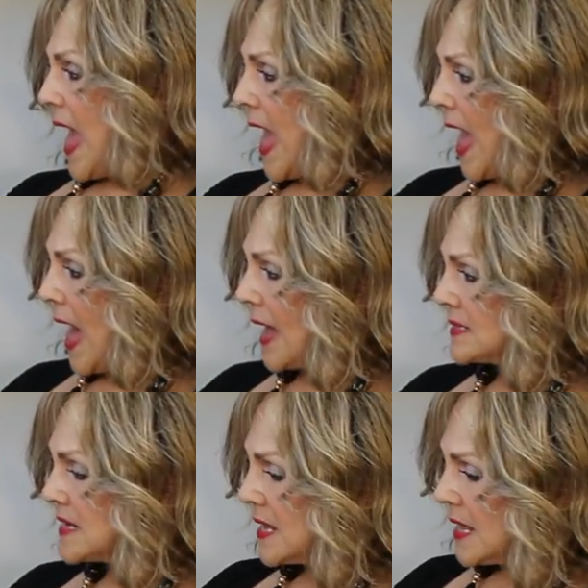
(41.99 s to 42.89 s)

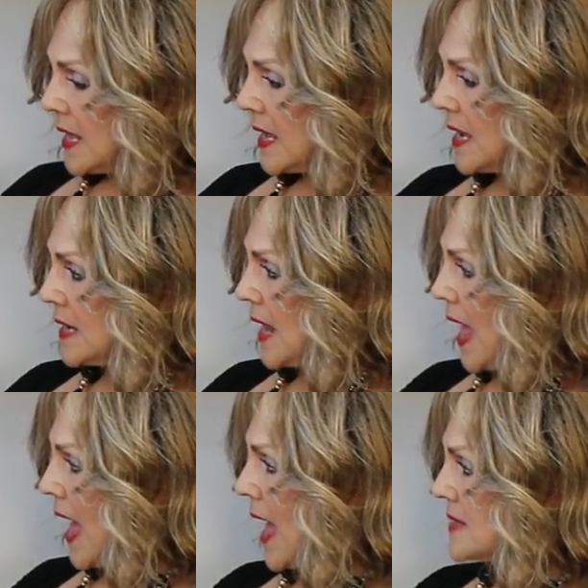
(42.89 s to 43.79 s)
And it
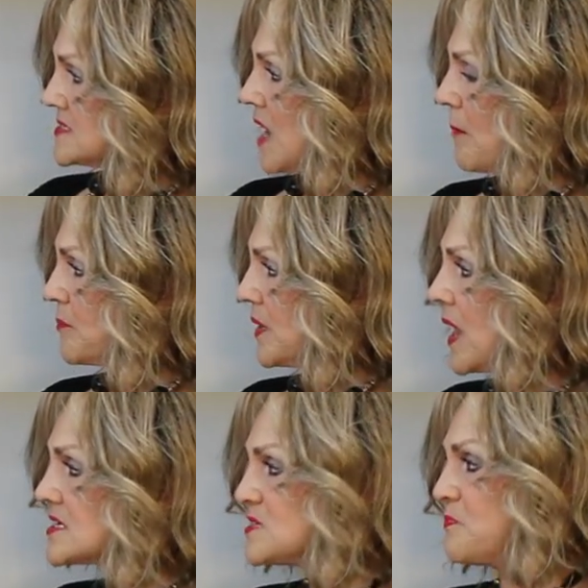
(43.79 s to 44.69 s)
has a
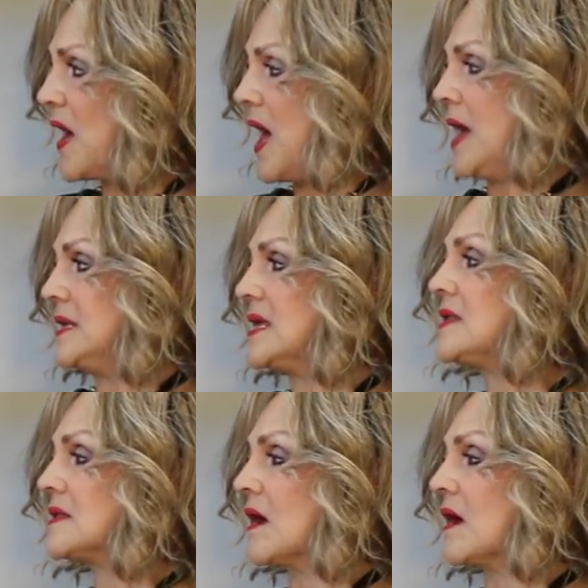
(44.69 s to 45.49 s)
plus behind it,